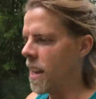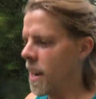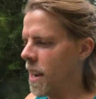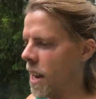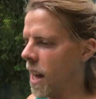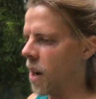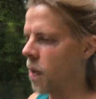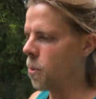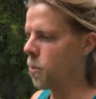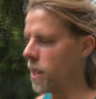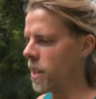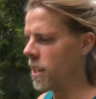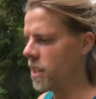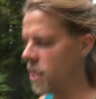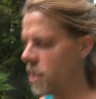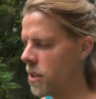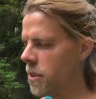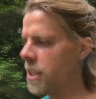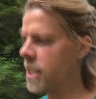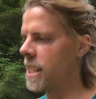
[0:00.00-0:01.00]
Now, we can
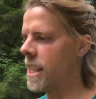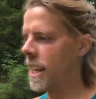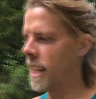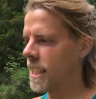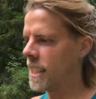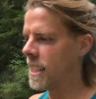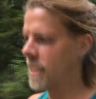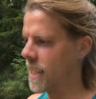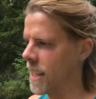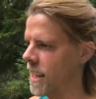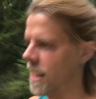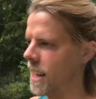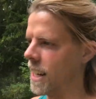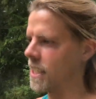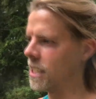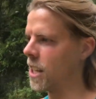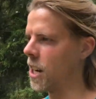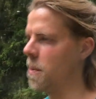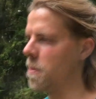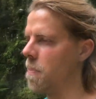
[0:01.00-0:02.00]
use this
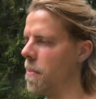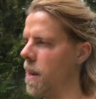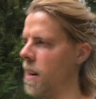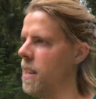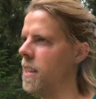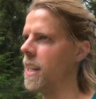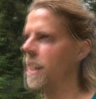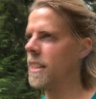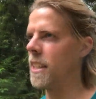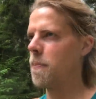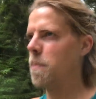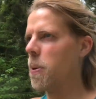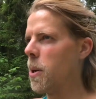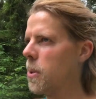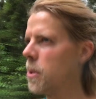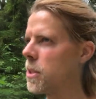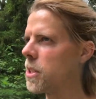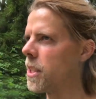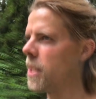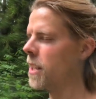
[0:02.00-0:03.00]
example. As I
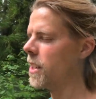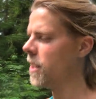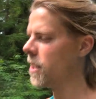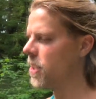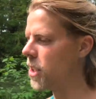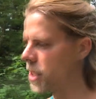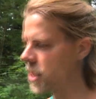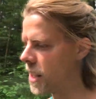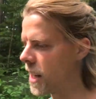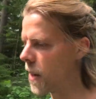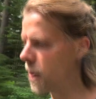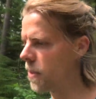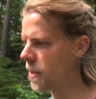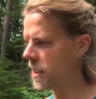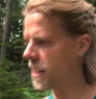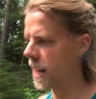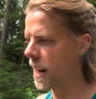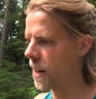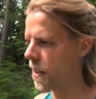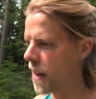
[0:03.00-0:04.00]
posted just now on
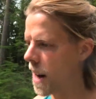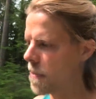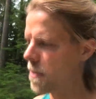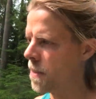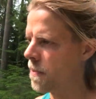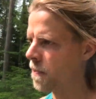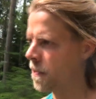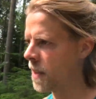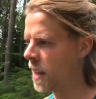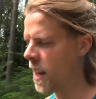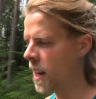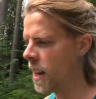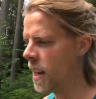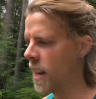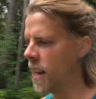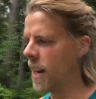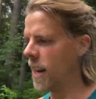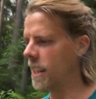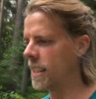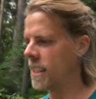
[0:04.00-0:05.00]
Telegram,
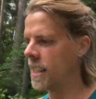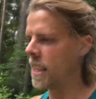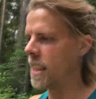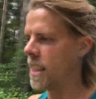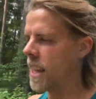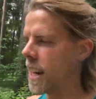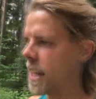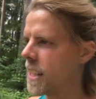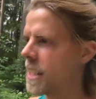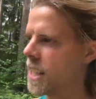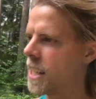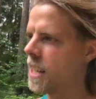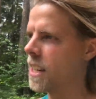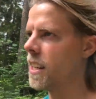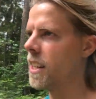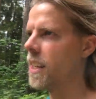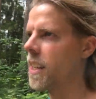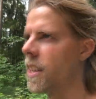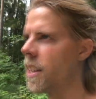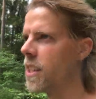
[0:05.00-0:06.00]
I said that
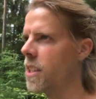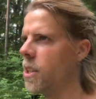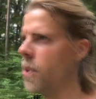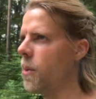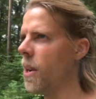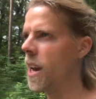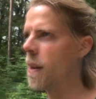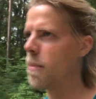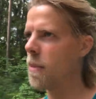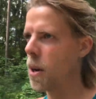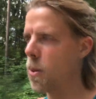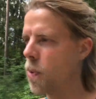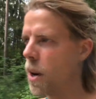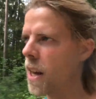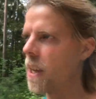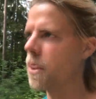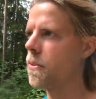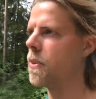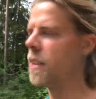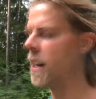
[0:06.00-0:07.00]
Julia, my
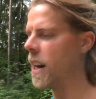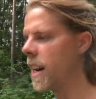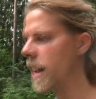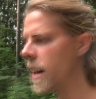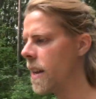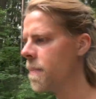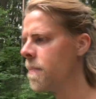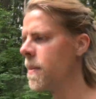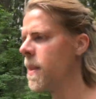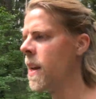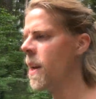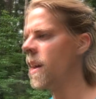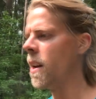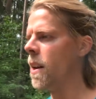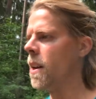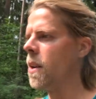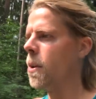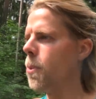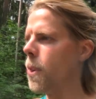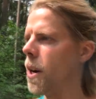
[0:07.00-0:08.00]
wife, and I,
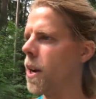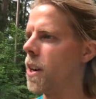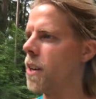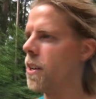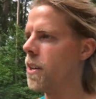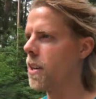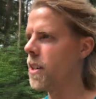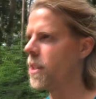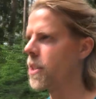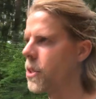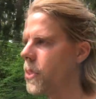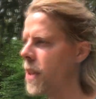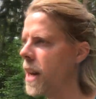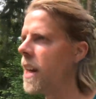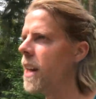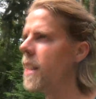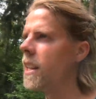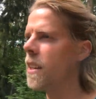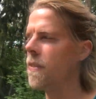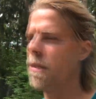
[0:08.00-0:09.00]
we are
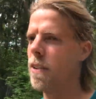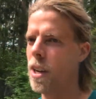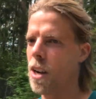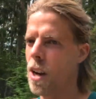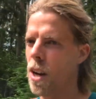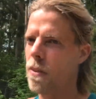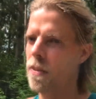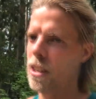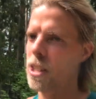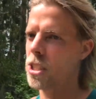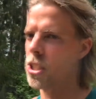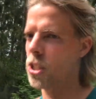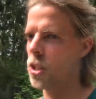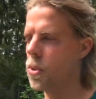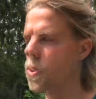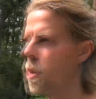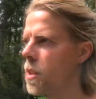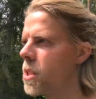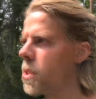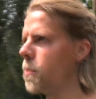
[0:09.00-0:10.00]
creative and loving
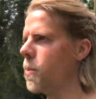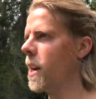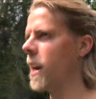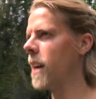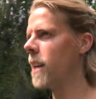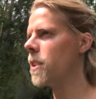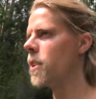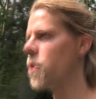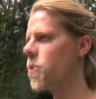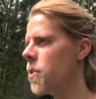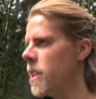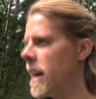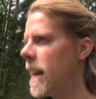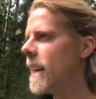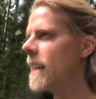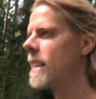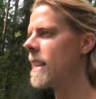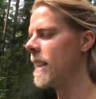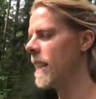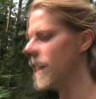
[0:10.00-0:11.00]
souls. We like to
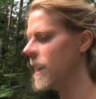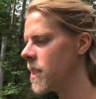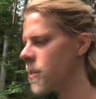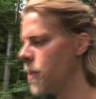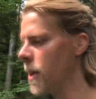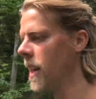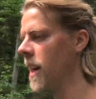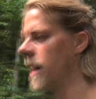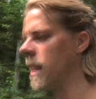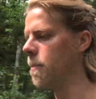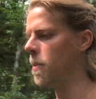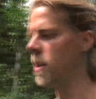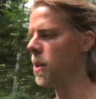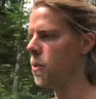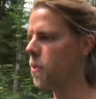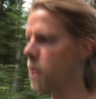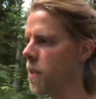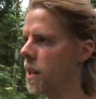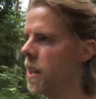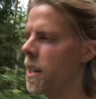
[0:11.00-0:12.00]
create things, we like
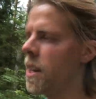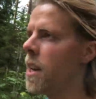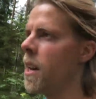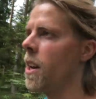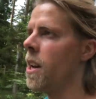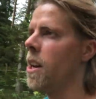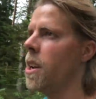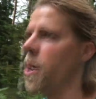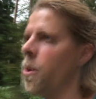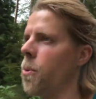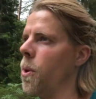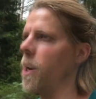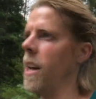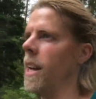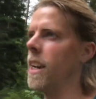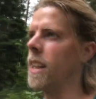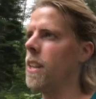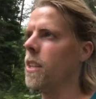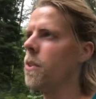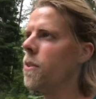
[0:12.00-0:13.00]
beauty, we
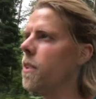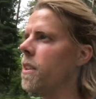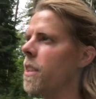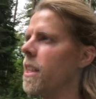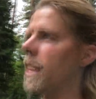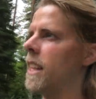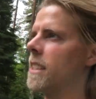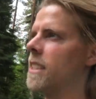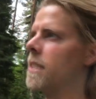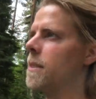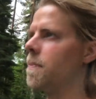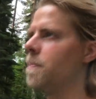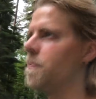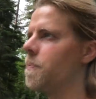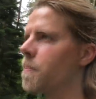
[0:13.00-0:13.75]
like doing things.